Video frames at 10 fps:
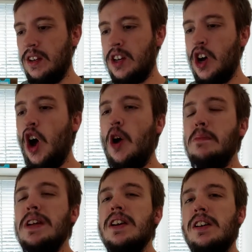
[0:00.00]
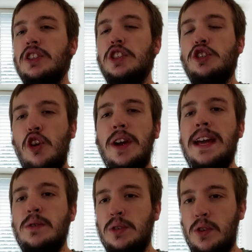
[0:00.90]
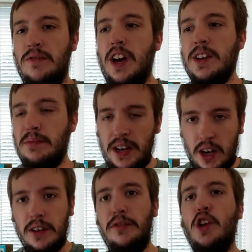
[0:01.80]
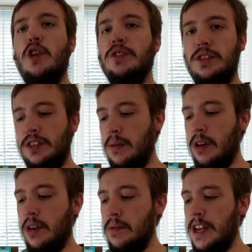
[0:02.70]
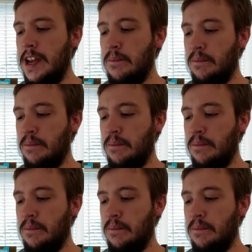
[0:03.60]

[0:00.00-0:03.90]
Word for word: hoppier strong ale sort of vibe than like full on double IPA,